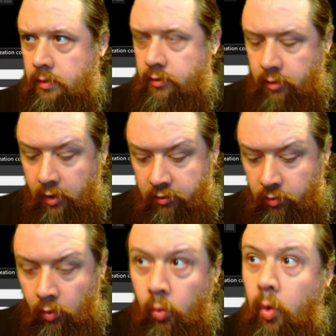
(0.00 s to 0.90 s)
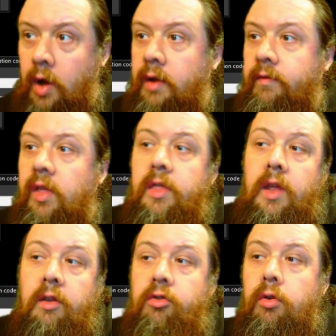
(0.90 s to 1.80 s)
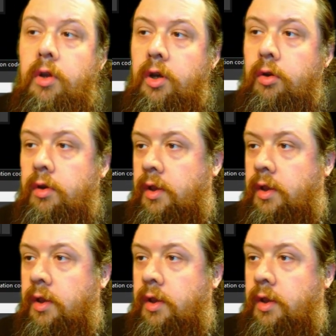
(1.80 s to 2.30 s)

So that's one of the things you can do to